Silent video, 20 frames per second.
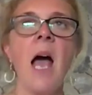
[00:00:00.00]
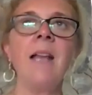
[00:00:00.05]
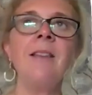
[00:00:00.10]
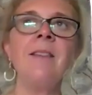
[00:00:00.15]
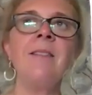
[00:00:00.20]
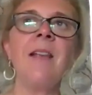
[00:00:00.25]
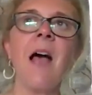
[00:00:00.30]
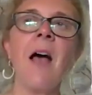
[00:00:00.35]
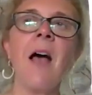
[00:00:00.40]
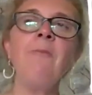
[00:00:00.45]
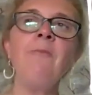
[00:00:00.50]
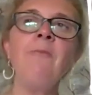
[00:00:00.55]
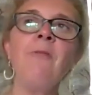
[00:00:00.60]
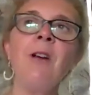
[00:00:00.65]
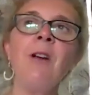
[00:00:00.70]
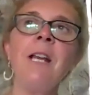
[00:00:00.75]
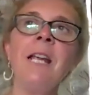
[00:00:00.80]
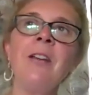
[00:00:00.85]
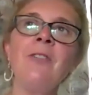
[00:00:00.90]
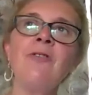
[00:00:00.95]
And
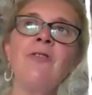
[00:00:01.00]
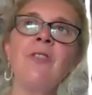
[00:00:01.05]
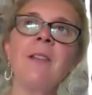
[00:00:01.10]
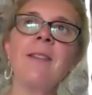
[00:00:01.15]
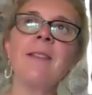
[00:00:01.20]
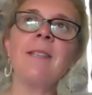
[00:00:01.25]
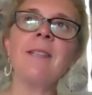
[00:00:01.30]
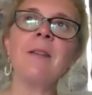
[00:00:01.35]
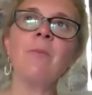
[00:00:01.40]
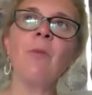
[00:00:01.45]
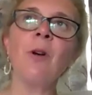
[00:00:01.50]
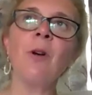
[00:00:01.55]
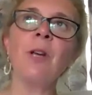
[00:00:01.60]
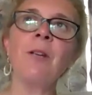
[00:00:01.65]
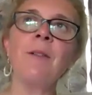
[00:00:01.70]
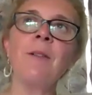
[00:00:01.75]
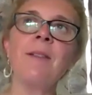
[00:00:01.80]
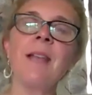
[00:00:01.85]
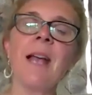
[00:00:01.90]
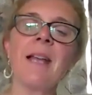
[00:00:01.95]
I'm really interested in
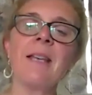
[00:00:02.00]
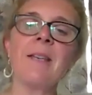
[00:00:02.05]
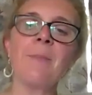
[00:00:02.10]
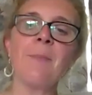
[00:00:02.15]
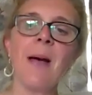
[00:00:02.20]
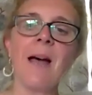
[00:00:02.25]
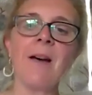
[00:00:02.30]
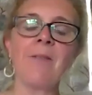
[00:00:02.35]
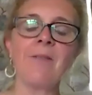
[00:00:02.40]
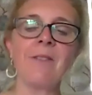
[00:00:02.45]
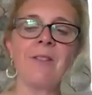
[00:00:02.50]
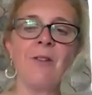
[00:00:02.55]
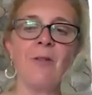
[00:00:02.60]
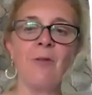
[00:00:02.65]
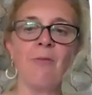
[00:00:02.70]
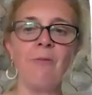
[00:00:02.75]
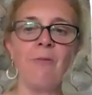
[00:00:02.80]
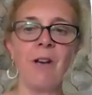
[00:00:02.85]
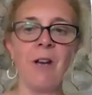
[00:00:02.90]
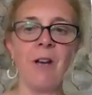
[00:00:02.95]
what you said about
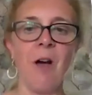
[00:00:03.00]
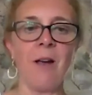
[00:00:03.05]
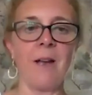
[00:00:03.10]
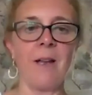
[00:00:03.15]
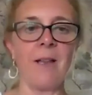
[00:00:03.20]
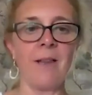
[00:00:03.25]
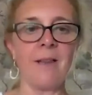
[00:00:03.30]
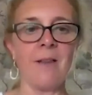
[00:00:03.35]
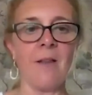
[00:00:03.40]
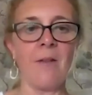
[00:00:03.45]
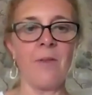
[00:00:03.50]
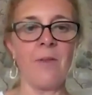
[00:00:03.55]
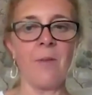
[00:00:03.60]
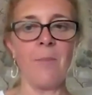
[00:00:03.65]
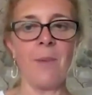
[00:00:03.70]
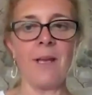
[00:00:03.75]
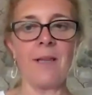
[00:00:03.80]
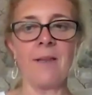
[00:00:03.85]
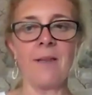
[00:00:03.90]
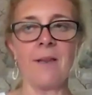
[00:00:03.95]
your reliance on the
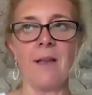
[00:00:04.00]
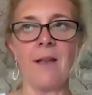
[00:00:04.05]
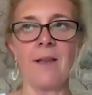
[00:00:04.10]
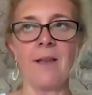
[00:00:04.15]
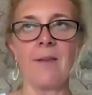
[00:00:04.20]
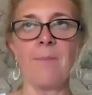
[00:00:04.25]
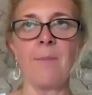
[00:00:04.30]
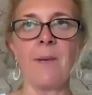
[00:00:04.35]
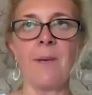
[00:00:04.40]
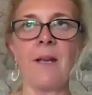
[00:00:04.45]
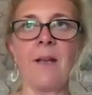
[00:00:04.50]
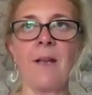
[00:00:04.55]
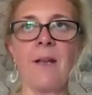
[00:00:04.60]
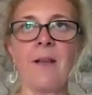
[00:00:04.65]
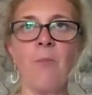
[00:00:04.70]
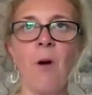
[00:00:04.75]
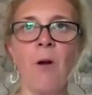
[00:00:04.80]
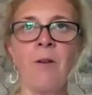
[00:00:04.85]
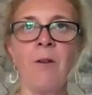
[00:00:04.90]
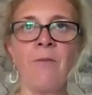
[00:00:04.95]
business,
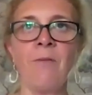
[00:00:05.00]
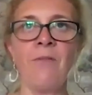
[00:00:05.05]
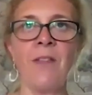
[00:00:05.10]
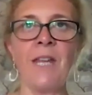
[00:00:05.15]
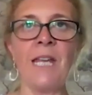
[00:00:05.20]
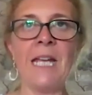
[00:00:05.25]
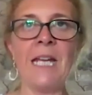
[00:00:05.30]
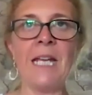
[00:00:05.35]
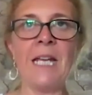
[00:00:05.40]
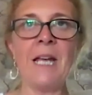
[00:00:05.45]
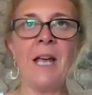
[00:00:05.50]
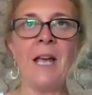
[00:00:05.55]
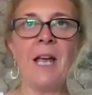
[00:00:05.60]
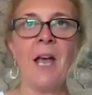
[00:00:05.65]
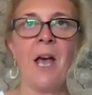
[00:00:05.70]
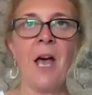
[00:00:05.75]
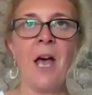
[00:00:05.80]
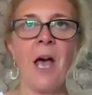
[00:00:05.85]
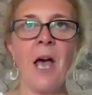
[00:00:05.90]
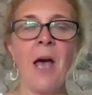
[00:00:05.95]
because one of the
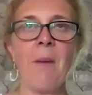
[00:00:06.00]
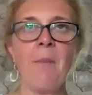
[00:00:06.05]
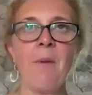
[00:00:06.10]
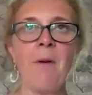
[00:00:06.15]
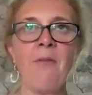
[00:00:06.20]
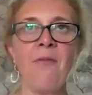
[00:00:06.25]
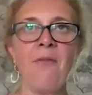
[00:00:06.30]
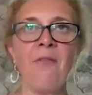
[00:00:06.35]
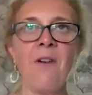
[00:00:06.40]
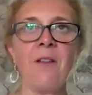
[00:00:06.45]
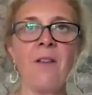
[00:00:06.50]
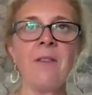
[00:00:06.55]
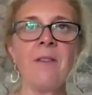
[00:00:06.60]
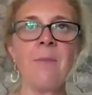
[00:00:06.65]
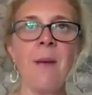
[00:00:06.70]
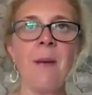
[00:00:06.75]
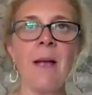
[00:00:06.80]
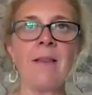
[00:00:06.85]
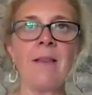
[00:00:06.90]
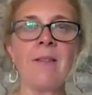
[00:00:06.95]

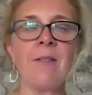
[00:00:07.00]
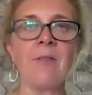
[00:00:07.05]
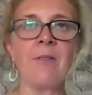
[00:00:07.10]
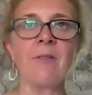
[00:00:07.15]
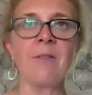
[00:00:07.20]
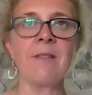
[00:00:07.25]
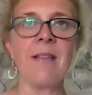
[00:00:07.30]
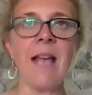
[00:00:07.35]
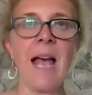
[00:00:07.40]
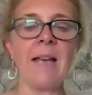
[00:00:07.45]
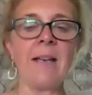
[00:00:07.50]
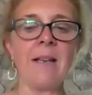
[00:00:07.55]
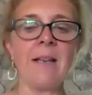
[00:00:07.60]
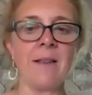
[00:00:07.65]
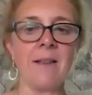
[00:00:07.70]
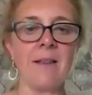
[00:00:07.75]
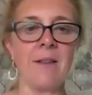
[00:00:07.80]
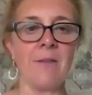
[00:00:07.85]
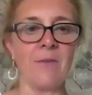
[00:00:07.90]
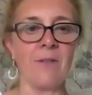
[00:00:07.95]
fundamental
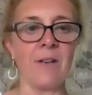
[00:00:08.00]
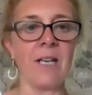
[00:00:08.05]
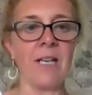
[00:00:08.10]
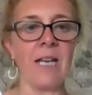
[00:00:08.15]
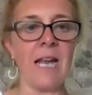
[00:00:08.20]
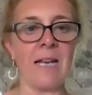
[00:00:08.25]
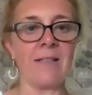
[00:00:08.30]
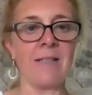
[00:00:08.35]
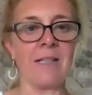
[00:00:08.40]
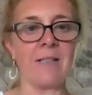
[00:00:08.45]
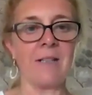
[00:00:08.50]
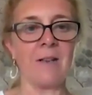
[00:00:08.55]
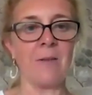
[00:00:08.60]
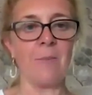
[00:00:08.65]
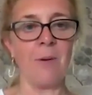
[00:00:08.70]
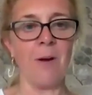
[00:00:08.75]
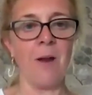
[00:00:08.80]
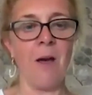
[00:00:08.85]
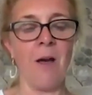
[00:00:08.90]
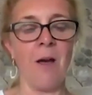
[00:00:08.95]
tenets of connected
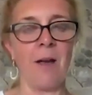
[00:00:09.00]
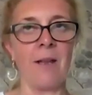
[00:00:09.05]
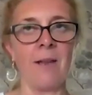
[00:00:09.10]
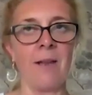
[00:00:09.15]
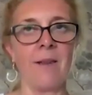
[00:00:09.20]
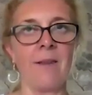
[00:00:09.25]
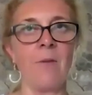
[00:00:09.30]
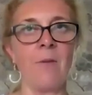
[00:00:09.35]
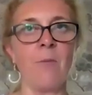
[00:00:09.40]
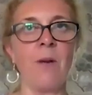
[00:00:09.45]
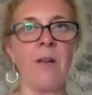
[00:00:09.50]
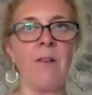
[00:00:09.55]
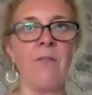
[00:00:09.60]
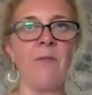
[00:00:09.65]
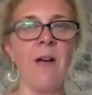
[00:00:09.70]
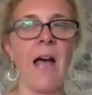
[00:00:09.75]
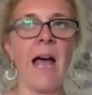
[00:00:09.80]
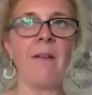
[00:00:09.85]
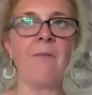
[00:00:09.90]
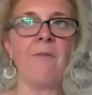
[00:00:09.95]
compliance that we've
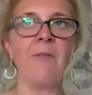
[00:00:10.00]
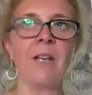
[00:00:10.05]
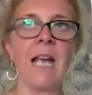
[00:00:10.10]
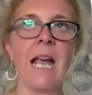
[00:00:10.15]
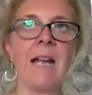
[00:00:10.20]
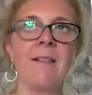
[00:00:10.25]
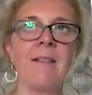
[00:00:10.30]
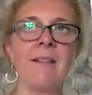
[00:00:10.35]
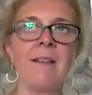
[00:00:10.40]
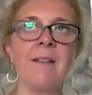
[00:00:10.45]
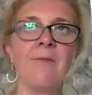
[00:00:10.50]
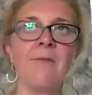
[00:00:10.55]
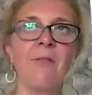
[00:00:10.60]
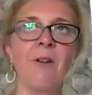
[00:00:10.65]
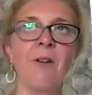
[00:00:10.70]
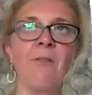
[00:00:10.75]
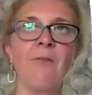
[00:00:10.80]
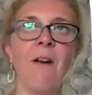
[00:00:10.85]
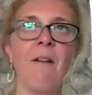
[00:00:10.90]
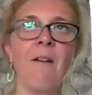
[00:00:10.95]
advocated
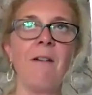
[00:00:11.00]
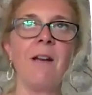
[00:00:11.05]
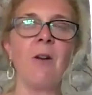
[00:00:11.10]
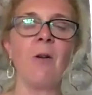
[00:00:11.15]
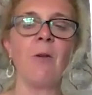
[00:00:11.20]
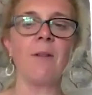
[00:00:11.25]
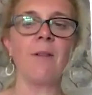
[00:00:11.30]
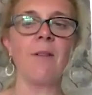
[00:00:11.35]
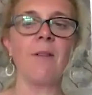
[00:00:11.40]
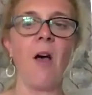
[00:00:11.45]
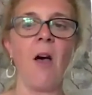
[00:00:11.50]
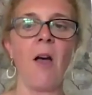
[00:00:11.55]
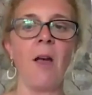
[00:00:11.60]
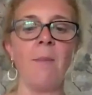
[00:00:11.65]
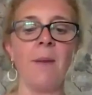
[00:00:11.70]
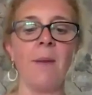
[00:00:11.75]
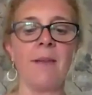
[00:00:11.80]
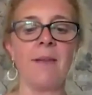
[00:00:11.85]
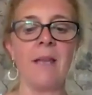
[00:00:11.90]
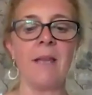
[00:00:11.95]
for a very long
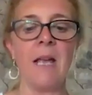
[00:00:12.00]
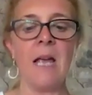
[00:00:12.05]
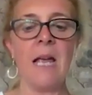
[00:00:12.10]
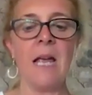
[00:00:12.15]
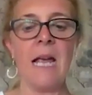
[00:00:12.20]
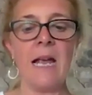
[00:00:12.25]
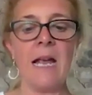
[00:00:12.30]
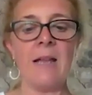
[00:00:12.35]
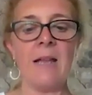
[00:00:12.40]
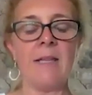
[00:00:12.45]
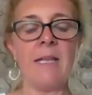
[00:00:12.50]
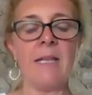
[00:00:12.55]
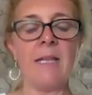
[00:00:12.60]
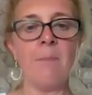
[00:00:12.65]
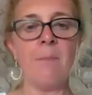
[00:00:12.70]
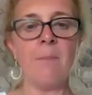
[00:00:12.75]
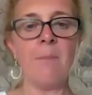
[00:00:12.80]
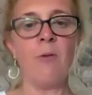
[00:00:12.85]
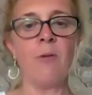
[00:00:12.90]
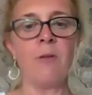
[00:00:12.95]
time is the
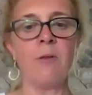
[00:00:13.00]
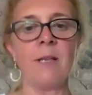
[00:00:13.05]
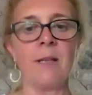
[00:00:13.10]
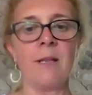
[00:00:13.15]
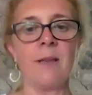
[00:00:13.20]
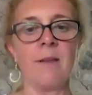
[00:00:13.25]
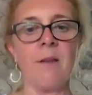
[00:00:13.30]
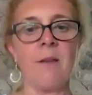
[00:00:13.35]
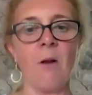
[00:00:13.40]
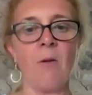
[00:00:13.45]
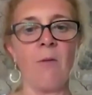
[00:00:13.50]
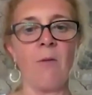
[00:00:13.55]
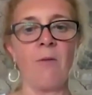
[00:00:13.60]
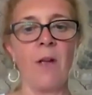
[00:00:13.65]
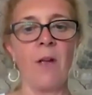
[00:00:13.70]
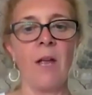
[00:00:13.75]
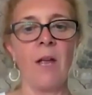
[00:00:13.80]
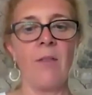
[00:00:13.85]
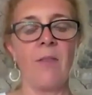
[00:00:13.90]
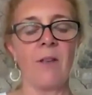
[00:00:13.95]
importance of
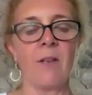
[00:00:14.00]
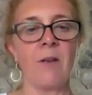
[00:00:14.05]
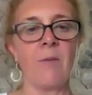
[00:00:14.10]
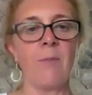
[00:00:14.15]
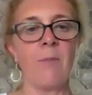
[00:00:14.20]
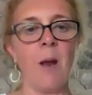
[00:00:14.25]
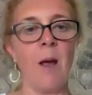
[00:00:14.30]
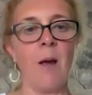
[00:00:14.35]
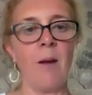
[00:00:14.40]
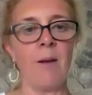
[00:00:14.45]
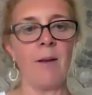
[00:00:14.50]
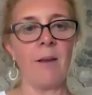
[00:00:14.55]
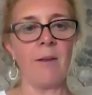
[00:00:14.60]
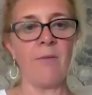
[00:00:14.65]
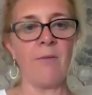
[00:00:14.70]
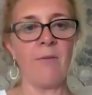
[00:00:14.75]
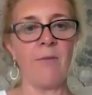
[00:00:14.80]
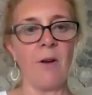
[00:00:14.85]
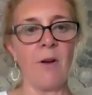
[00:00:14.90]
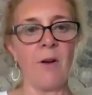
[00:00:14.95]
the compliance
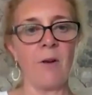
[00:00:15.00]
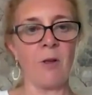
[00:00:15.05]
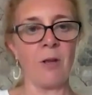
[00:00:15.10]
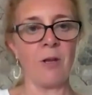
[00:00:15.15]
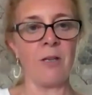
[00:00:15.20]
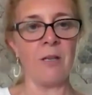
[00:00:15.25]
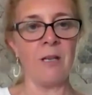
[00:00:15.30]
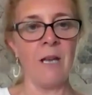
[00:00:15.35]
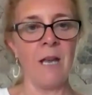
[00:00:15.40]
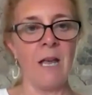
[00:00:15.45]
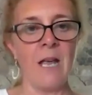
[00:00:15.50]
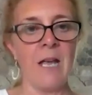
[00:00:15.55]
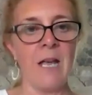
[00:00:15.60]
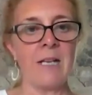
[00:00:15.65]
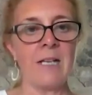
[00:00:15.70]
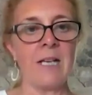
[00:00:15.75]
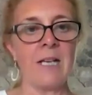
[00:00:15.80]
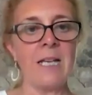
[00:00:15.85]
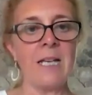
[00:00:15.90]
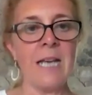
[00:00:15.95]
function
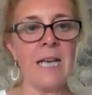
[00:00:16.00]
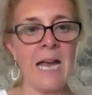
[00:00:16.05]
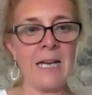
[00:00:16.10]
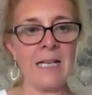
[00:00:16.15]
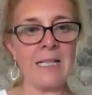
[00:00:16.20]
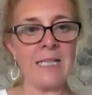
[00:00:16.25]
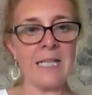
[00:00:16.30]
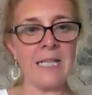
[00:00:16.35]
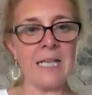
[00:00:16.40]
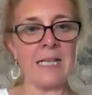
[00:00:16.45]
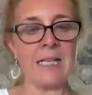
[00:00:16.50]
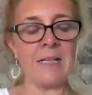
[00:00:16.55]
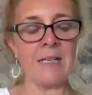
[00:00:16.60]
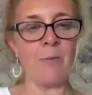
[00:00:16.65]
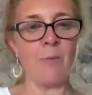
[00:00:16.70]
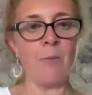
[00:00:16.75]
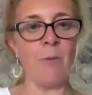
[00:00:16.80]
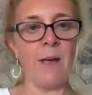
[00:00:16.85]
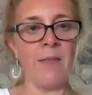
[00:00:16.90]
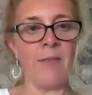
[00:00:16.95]

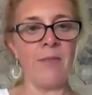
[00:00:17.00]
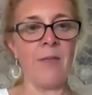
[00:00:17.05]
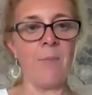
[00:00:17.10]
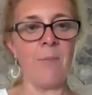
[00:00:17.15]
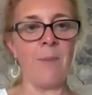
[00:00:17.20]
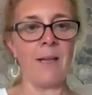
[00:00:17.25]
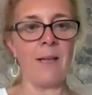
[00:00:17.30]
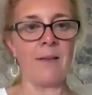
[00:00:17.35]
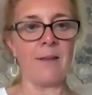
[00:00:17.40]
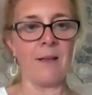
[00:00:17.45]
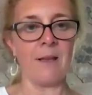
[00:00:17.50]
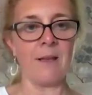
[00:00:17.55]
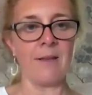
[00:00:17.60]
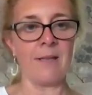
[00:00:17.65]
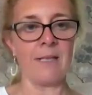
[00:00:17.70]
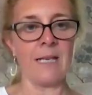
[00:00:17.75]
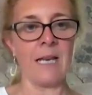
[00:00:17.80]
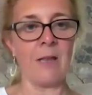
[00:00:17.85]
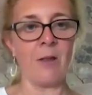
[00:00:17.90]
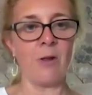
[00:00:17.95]
connecting with the
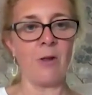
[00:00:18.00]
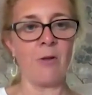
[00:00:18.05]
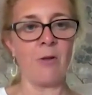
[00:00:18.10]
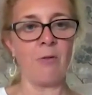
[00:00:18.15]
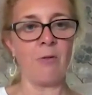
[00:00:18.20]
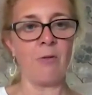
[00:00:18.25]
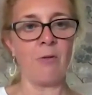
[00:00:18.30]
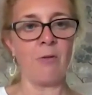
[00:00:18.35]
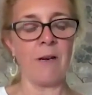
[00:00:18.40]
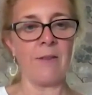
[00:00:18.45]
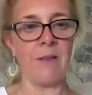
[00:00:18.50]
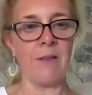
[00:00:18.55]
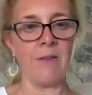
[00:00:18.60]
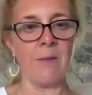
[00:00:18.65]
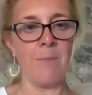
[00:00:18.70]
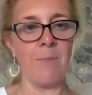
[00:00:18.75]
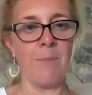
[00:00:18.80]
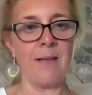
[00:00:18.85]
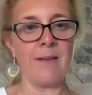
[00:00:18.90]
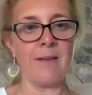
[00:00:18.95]
business and ensuring
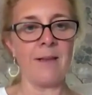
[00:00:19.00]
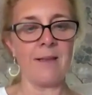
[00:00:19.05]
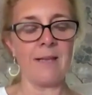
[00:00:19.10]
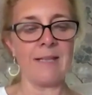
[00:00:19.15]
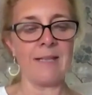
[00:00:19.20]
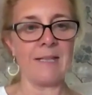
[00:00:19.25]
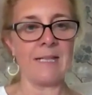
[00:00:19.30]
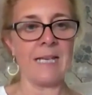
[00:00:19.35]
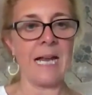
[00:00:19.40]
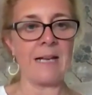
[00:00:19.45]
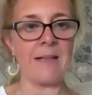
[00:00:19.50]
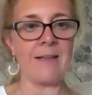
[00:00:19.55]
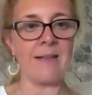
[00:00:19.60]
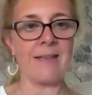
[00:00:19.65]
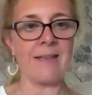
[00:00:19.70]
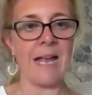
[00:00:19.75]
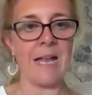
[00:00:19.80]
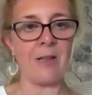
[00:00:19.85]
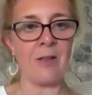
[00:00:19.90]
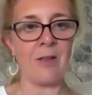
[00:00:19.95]
that the business is an
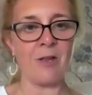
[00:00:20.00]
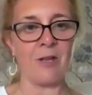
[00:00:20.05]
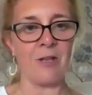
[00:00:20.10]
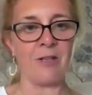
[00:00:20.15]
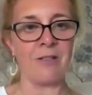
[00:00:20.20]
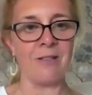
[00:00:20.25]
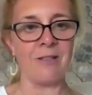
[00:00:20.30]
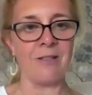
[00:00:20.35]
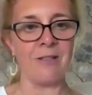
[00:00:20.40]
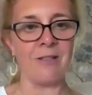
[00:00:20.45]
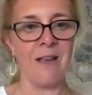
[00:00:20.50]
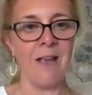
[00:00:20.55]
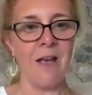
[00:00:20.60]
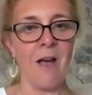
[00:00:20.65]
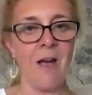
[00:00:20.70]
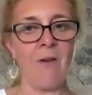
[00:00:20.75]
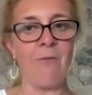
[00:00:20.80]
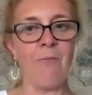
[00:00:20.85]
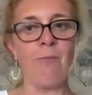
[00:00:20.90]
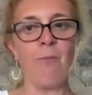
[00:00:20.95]
extension
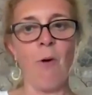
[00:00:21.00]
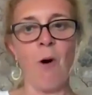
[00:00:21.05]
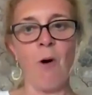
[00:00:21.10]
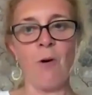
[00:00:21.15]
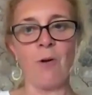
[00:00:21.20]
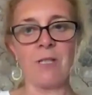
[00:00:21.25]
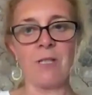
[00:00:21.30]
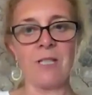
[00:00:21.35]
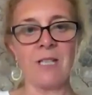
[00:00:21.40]
of what